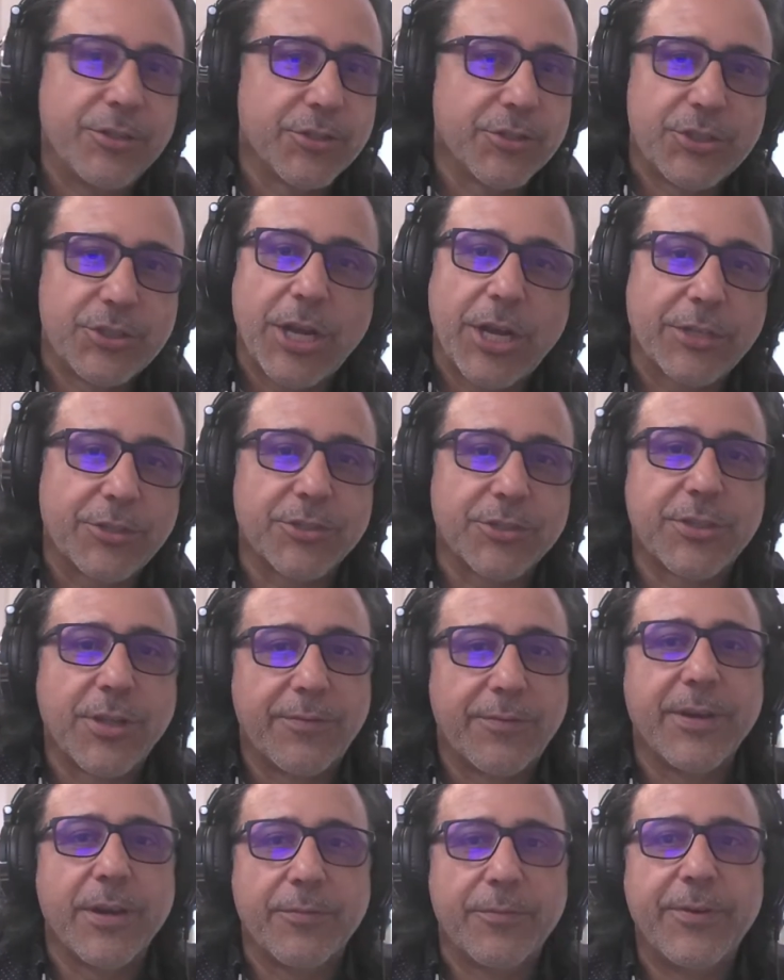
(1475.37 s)
shot
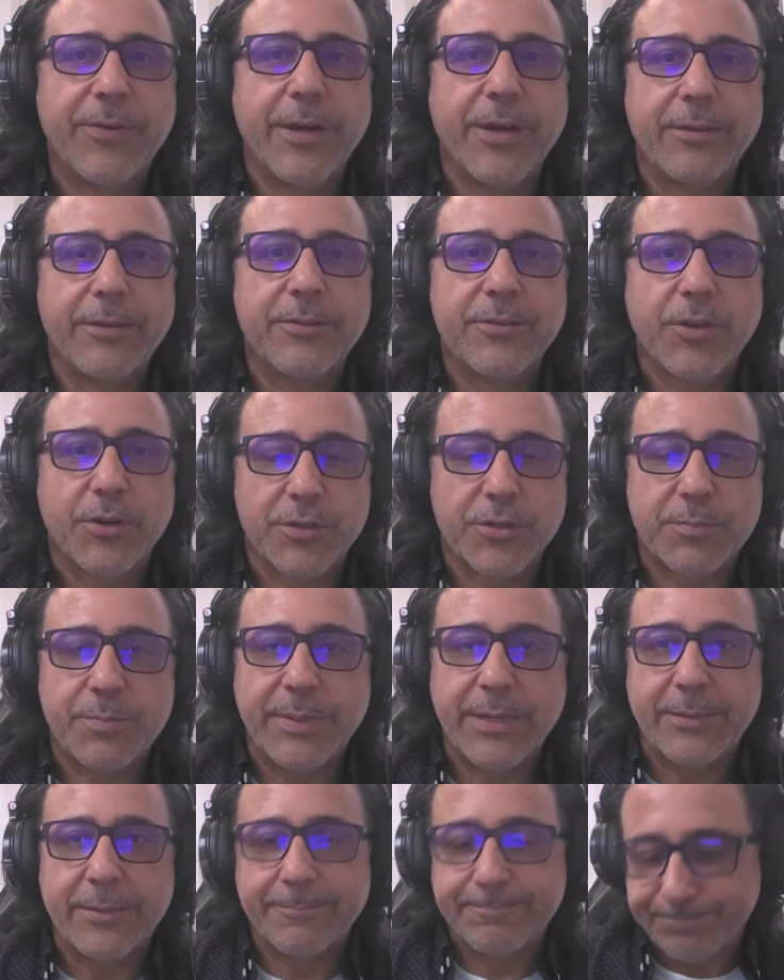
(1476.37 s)
yourself in the foot, so to
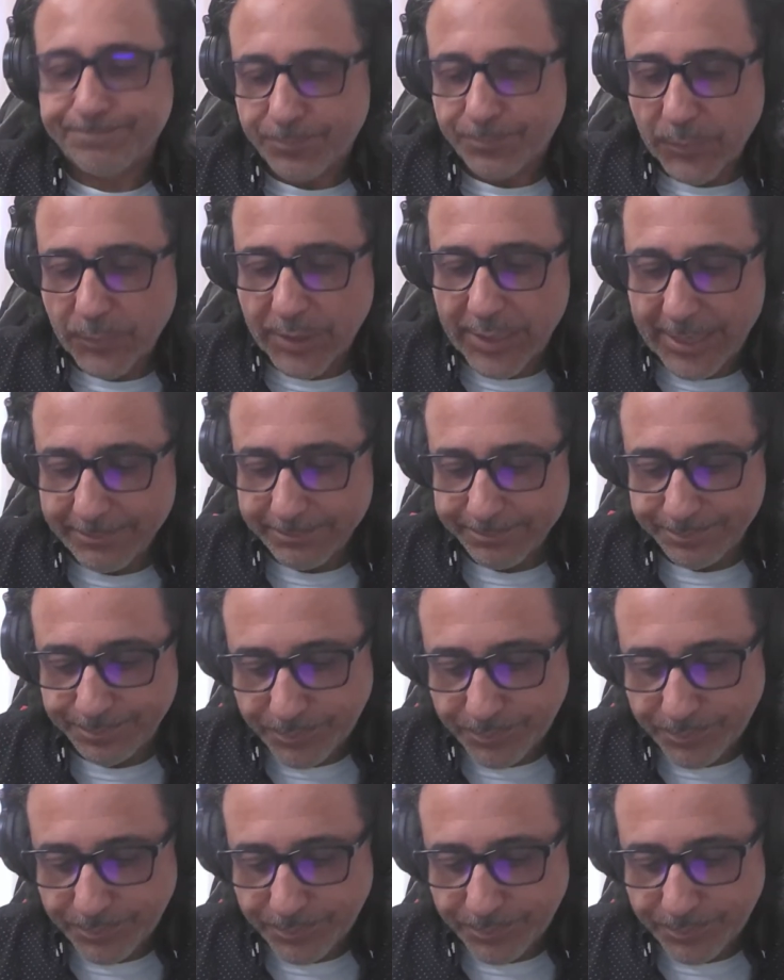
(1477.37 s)
speak. Okay.